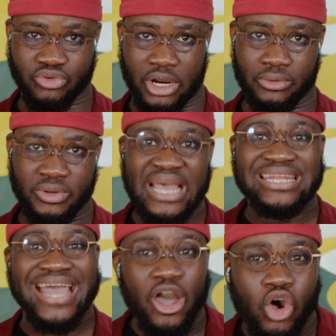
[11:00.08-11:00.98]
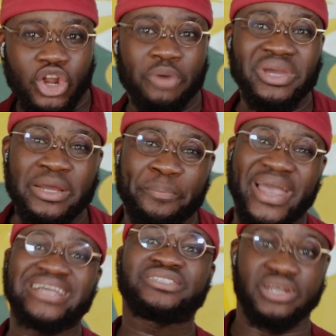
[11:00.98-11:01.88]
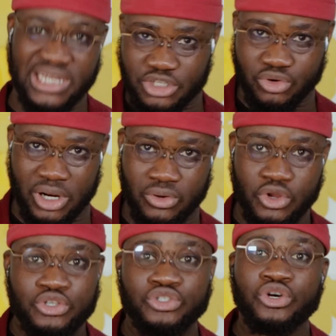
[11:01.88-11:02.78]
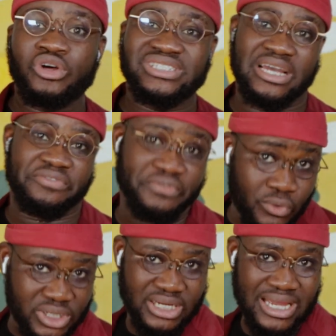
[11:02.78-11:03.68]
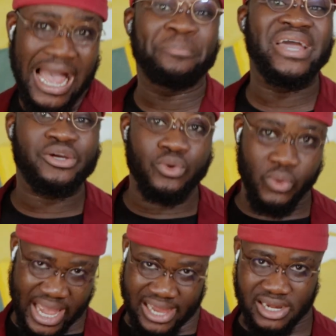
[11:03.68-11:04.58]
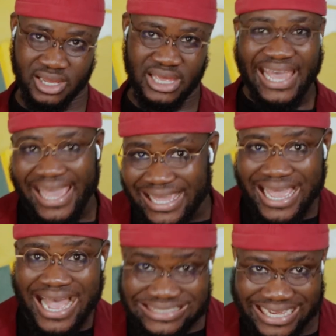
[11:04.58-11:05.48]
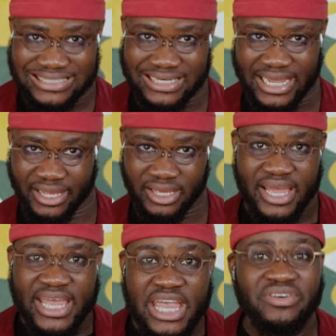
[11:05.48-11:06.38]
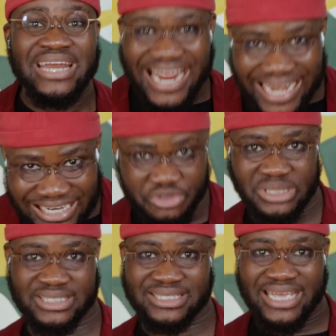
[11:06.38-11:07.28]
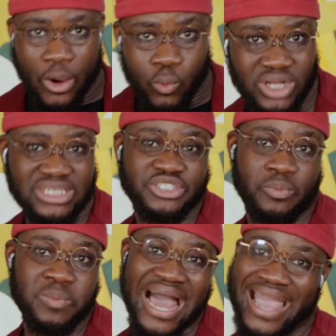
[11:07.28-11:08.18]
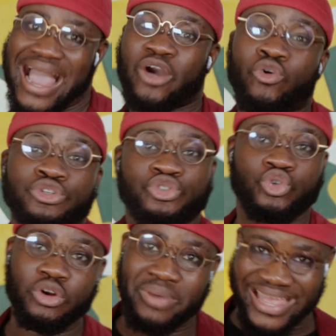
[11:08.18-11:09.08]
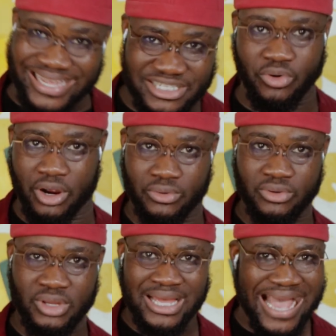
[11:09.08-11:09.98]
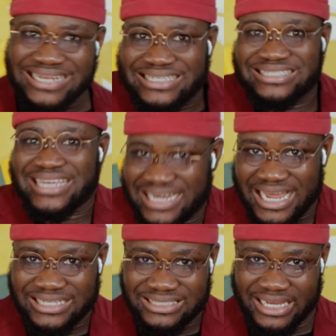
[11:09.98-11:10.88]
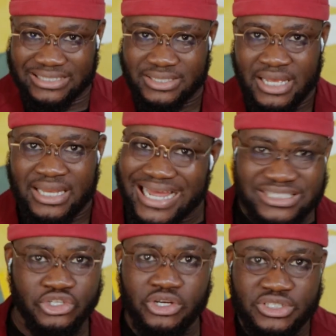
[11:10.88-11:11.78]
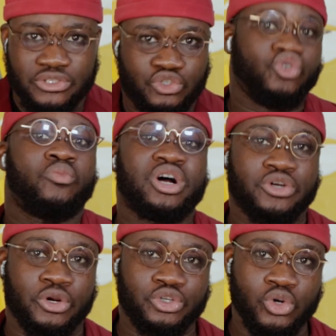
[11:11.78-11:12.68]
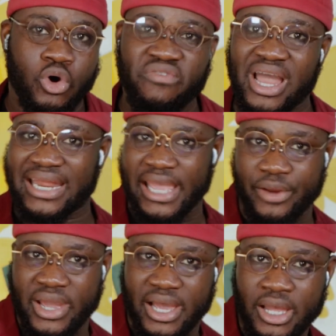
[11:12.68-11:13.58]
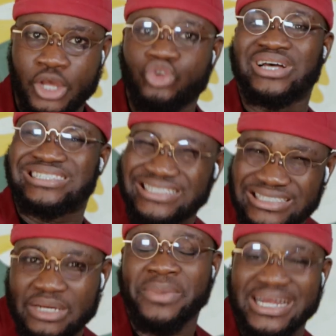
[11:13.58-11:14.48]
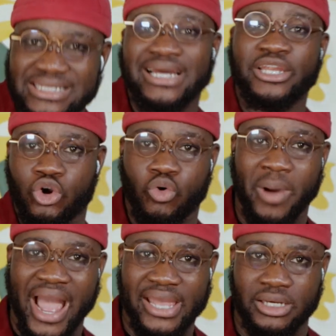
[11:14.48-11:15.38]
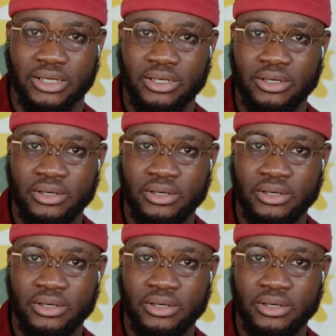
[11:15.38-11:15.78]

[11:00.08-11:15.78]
Israel. Their economy depends on Israel. So does their food and medical aid. In Gaza today, even electricity and water supply are controlled by Israel. As a settler state, that's just too much control over an area you are systematically occupying.